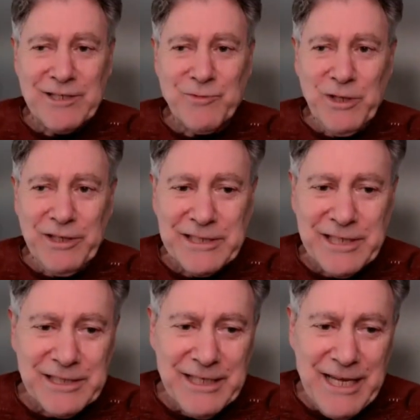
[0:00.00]
was really
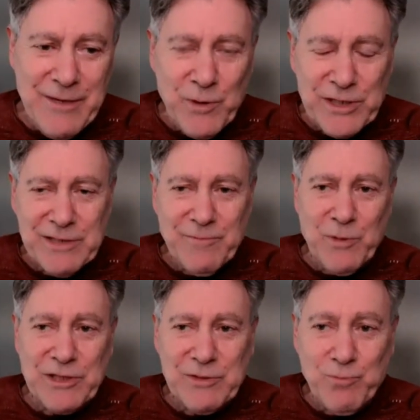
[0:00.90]
68 was
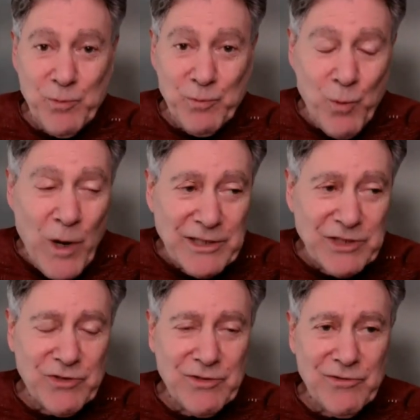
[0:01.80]
was
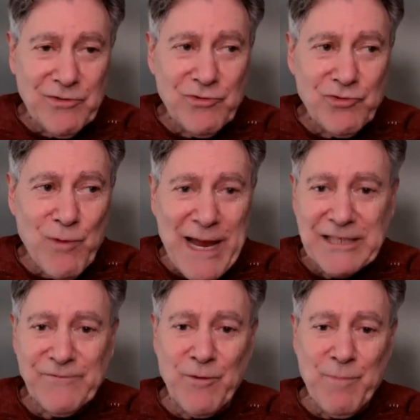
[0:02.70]
was
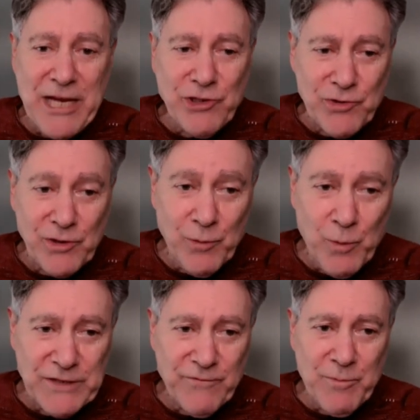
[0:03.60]
transformational
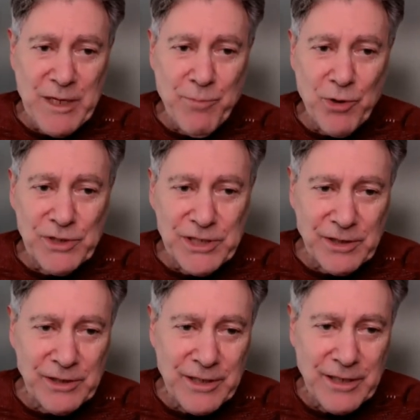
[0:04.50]
it was for me
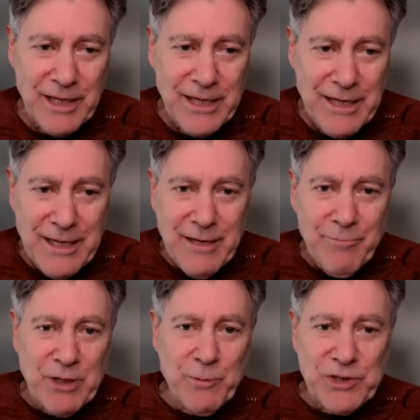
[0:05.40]
personally
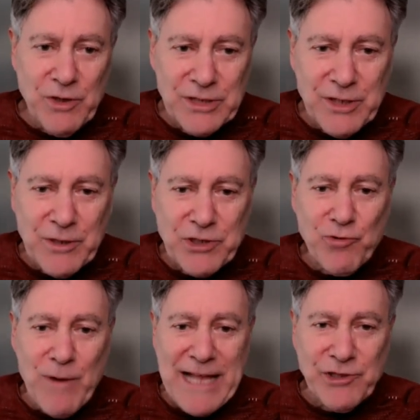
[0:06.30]
but it was also a
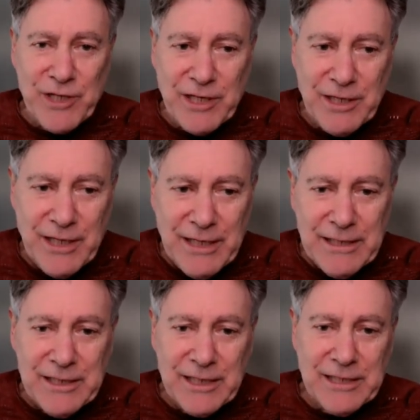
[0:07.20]
tragedy
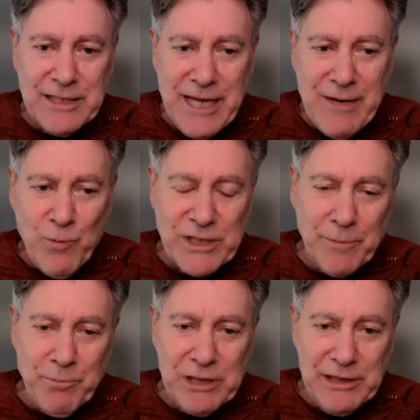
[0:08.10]
68
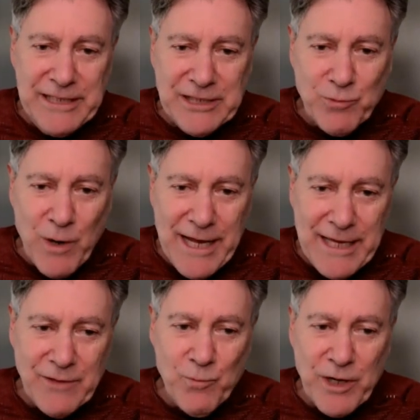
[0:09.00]
was a police
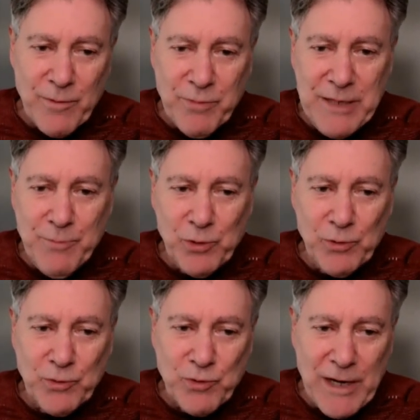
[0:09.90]
riot where
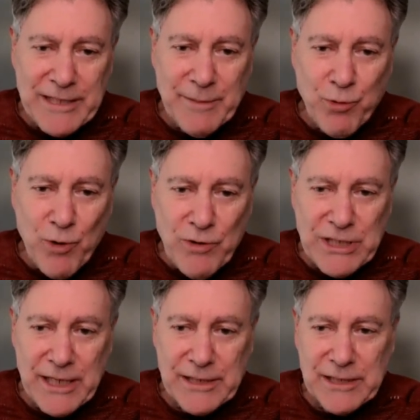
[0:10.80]
people tried to
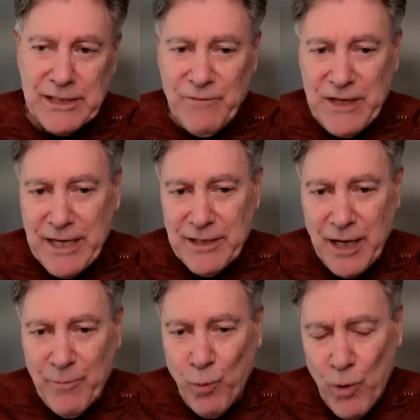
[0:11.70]
protest the
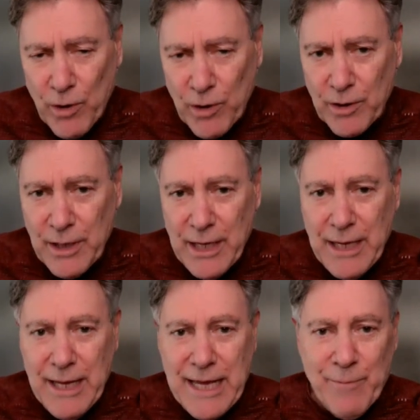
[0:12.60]
vietnam war
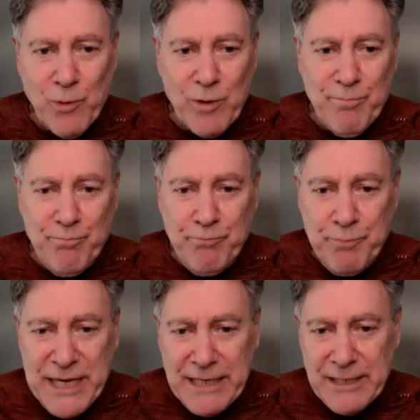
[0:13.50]
and were
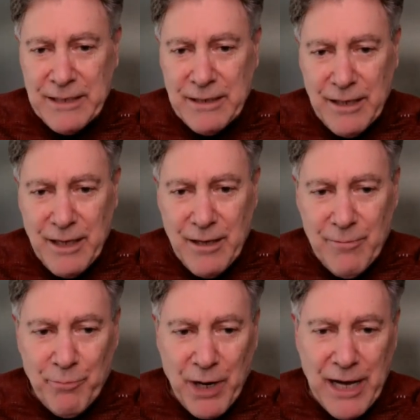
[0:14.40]
beaten
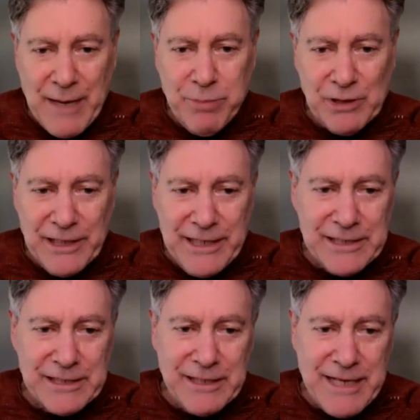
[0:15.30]
by
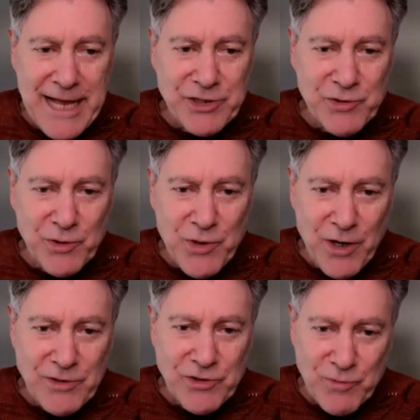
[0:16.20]
police and national
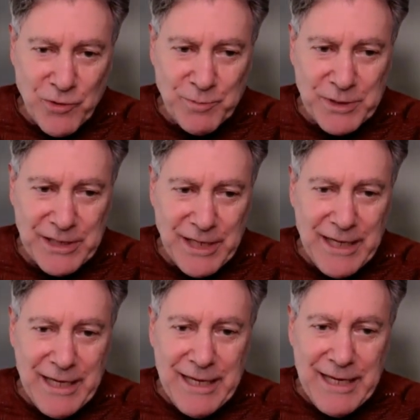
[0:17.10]
guard troops
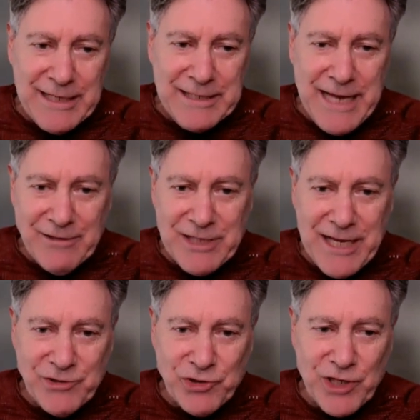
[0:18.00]
in
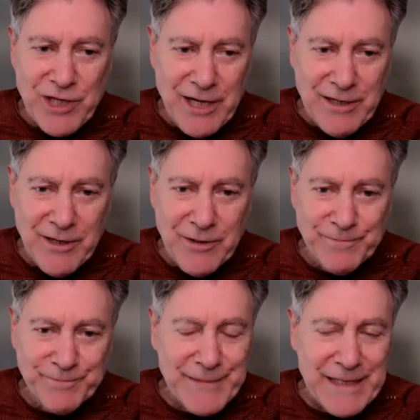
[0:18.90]
downtown
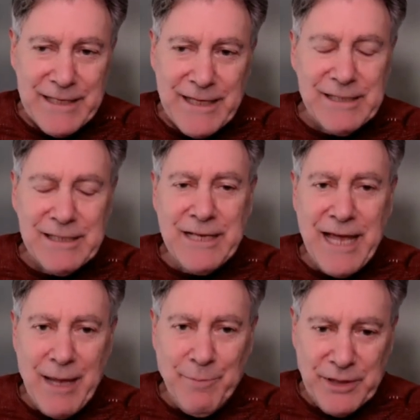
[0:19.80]
Chicago. That
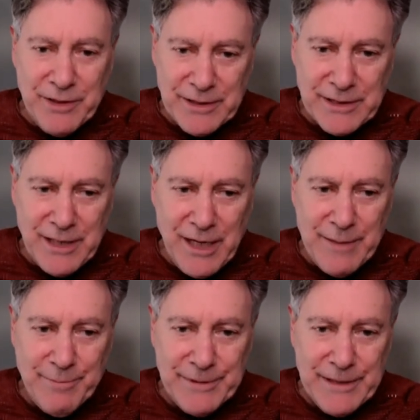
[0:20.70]
didn't happen this
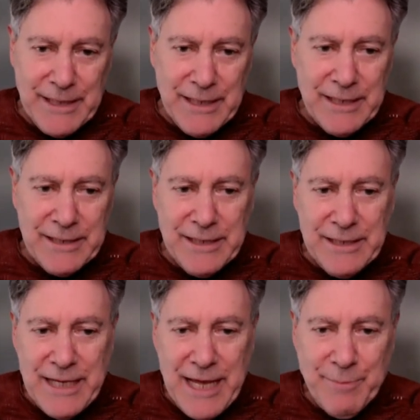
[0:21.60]
time. And it
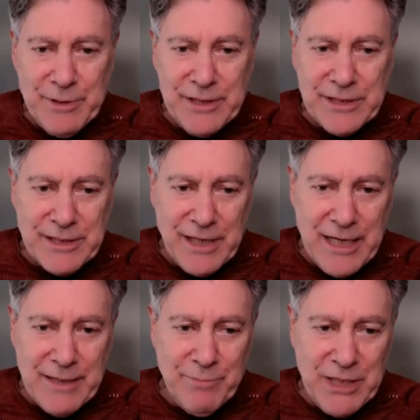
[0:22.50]
didn't happen this
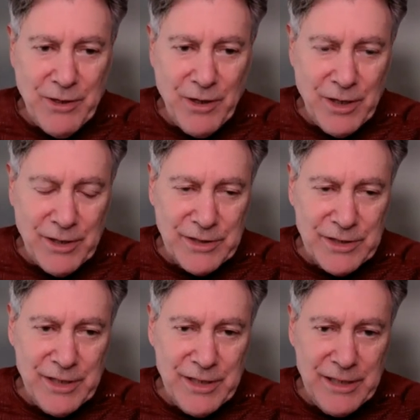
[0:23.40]
time
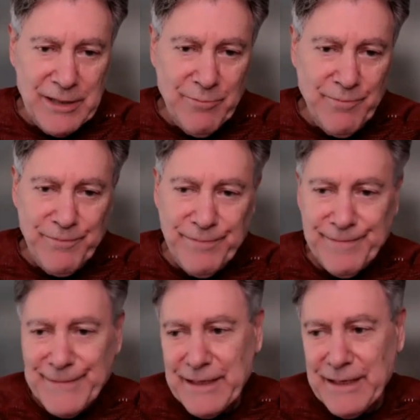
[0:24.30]
because the
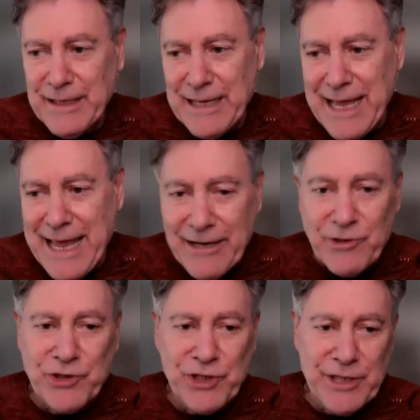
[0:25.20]

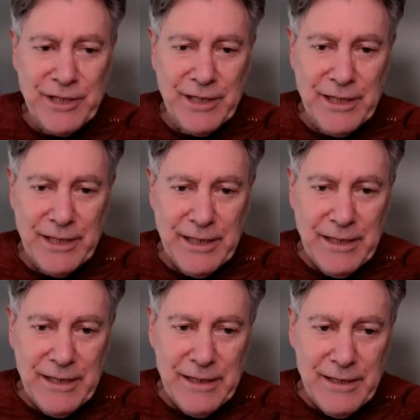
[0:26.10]
energy
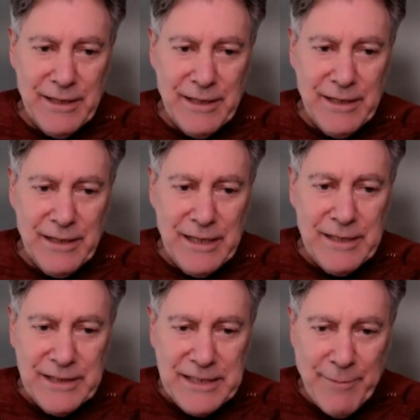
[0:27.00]

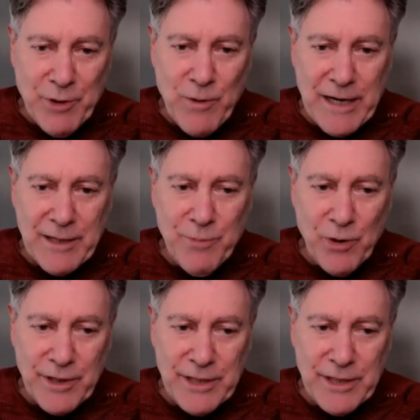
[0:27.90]
in the Democratic